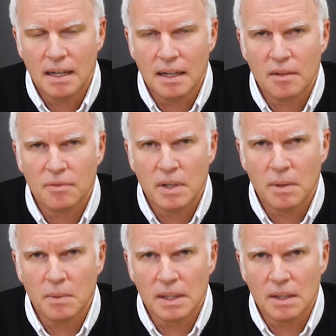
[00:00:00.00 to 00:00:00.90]
and I
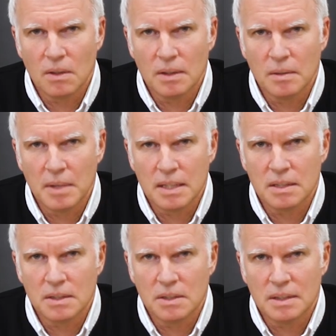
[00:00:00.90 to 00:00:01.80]
frequently heard the
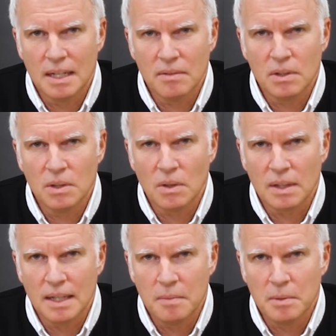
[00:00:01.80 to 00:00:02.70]
message, David, you are
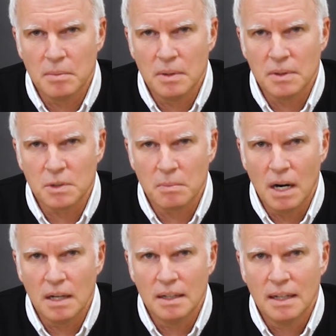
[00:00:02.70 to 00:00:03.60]
capable,
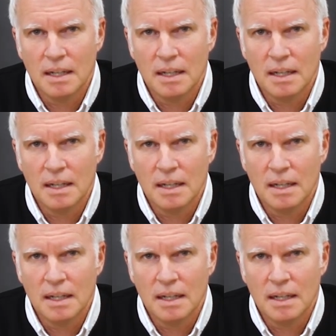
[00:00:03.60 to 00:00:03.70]
smart,